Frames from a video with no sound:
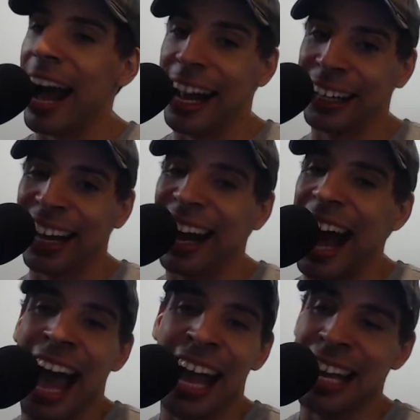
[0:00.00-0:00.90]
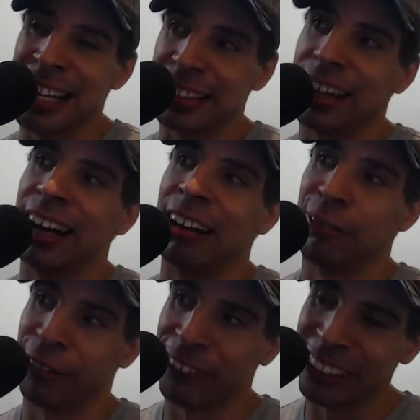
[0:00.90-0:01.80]
For
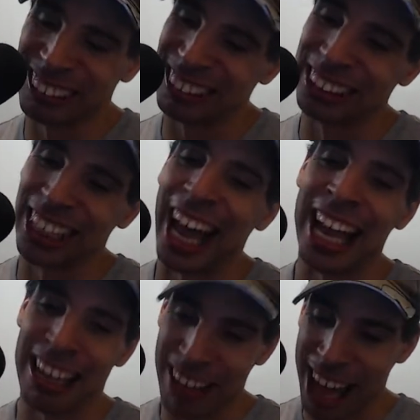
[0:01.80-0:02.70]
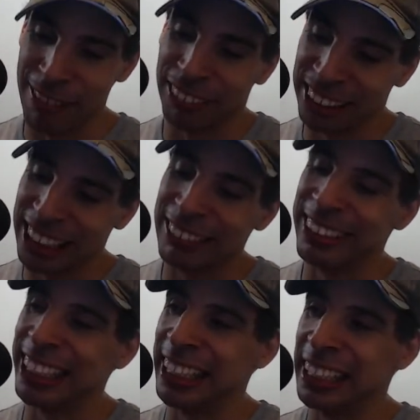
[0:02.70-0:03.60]
Christmas, I had received
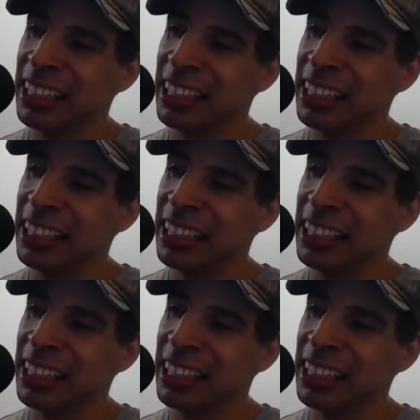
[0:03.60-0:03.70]
the